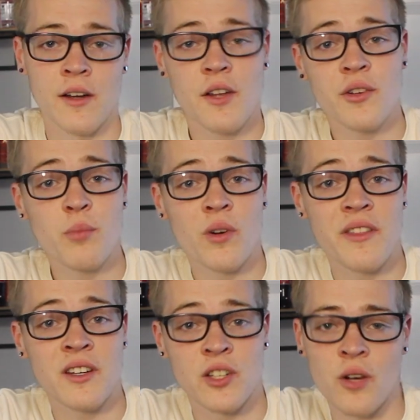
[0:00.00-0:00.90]
Another important
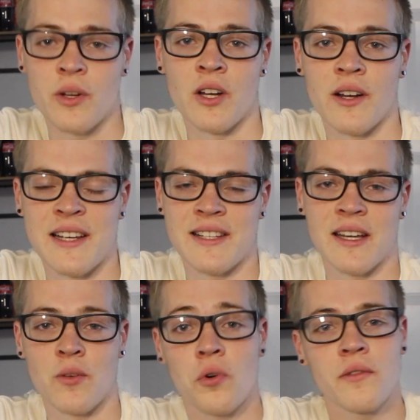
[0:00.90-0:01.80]
thing to note here is
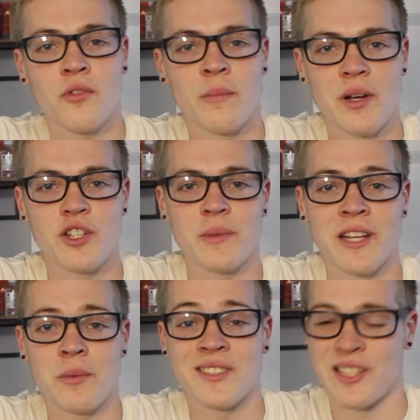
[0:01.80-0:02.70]
that in order for a beer to be
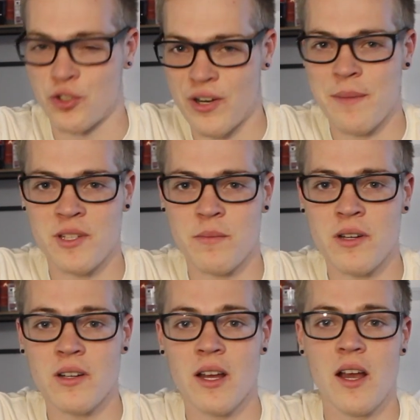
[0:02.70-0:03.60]
labeled as a Trappist
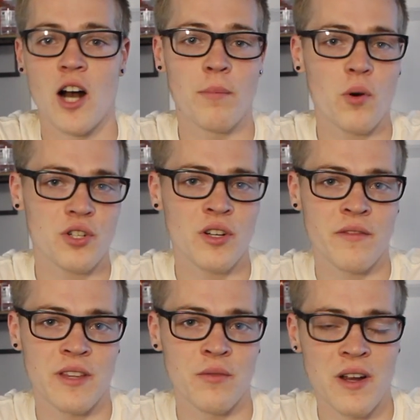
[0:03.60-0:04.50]
beer, a portion
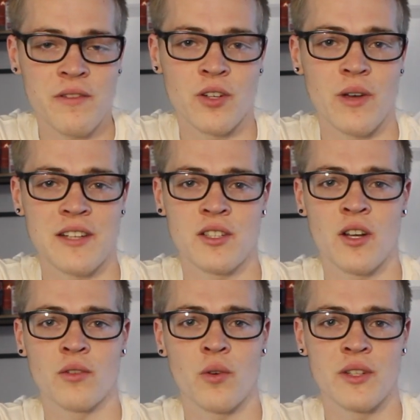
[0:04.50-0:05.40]
of the revenue has to
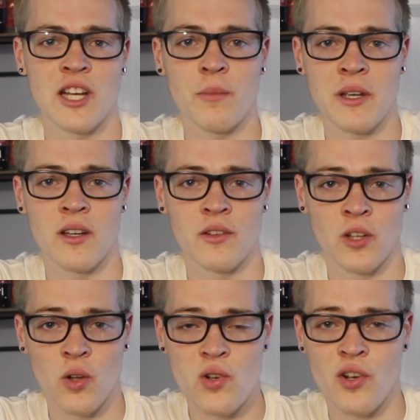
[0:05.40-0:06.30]
go towards helping
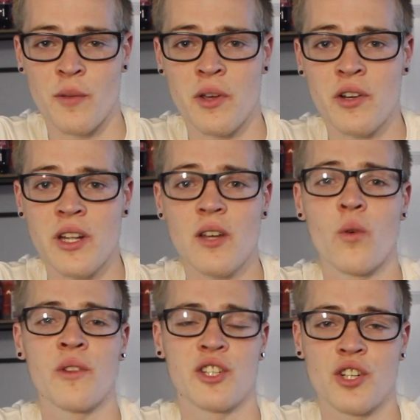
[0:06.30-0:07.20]
the local community
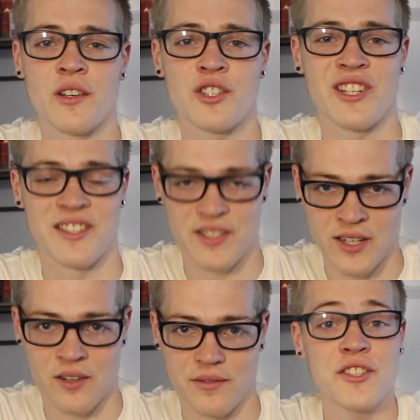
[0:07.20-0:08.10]
or the church
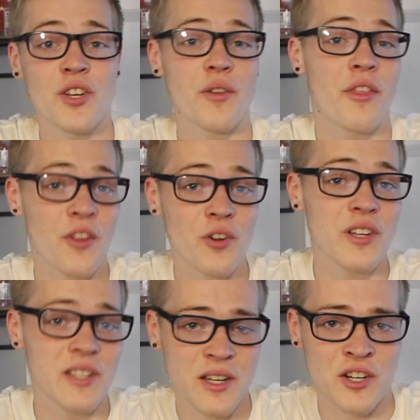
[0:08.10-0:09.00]
itself. It took 30
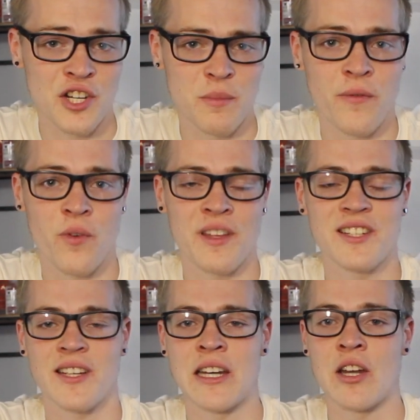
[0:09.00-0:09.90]
years before they
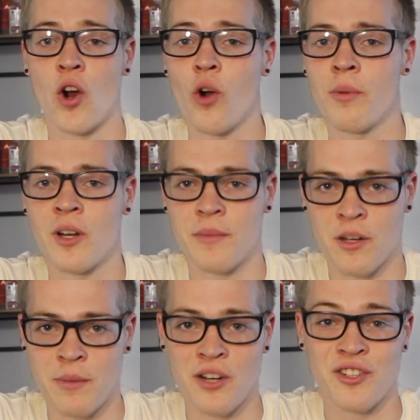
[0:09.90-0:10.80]
decided to open up
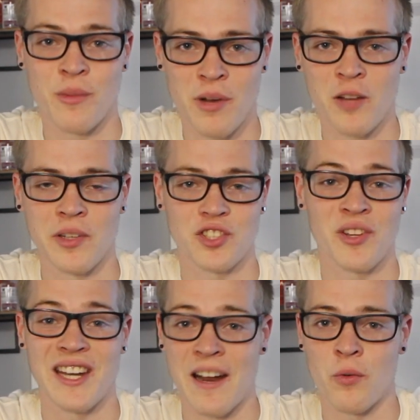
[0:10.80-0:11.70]
their beer to the public so
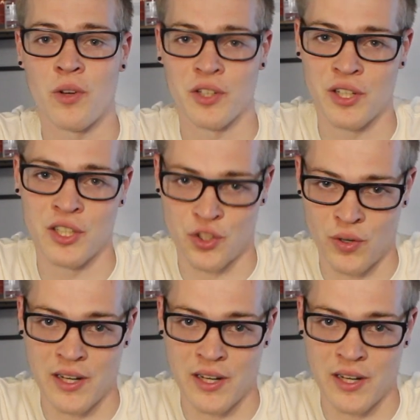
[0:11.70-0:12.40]
that everyone could enjoy